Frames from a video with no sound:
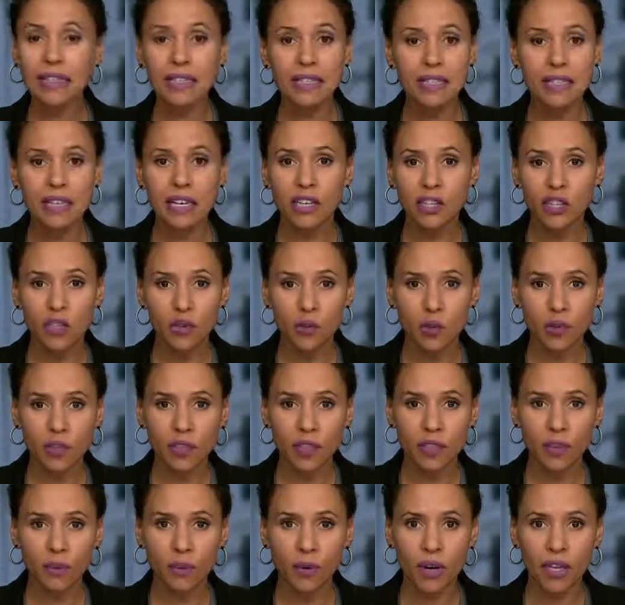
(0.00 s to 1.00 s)
listening tour
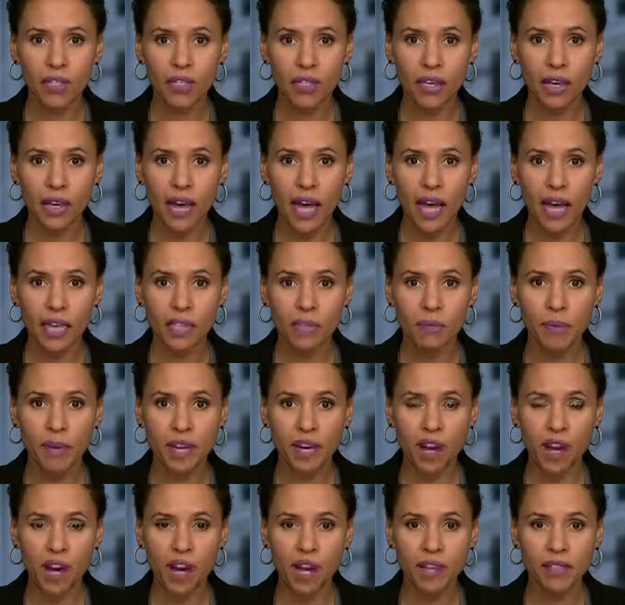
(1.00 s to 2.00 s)
that the president has
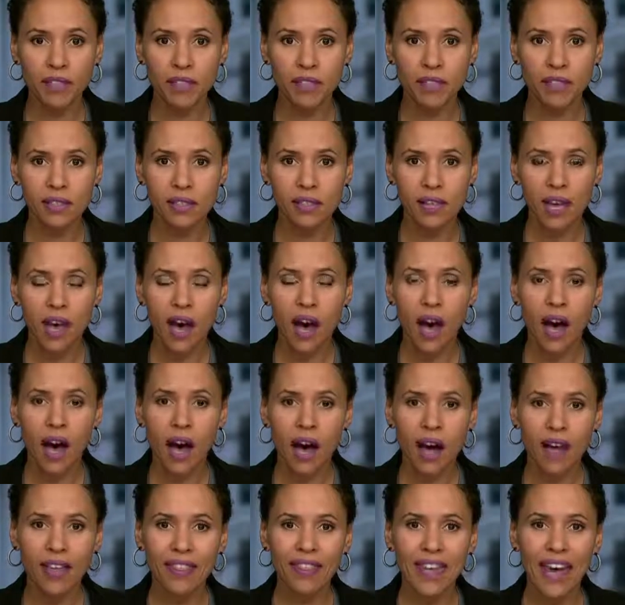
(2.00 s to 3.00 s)
been on since
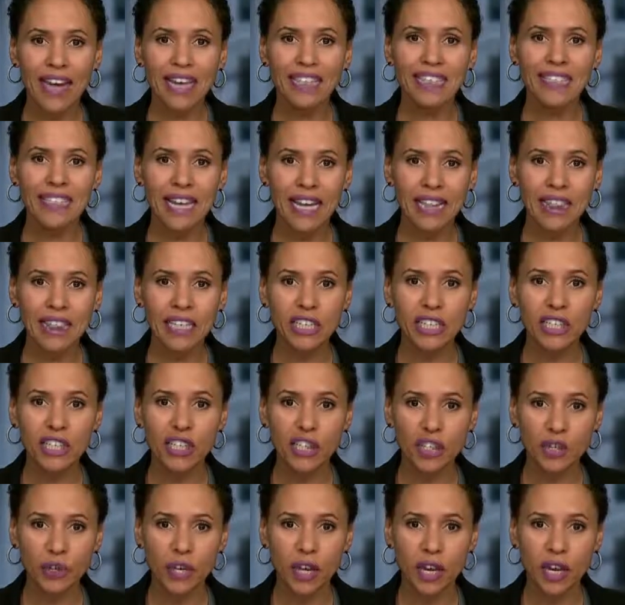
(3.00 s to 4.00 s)
uh, that deadly
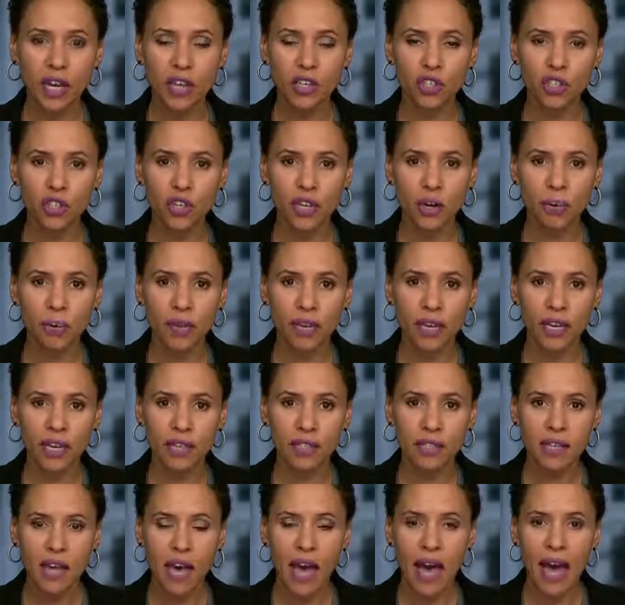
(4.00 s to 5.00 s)
shooting took
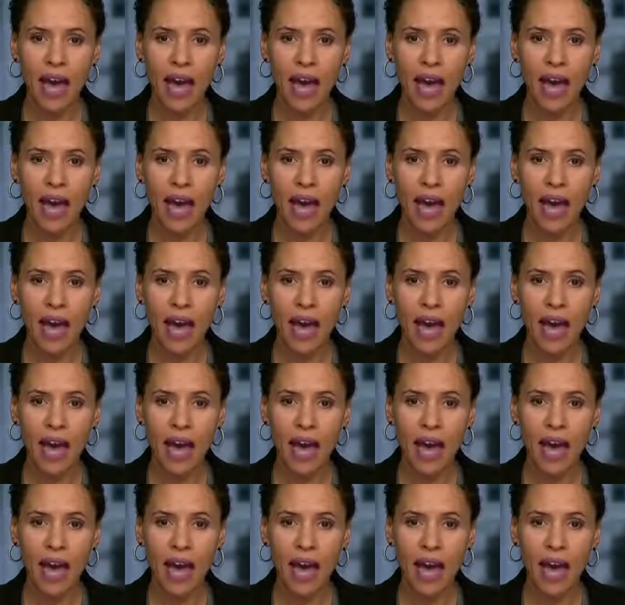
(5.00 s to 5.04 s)
place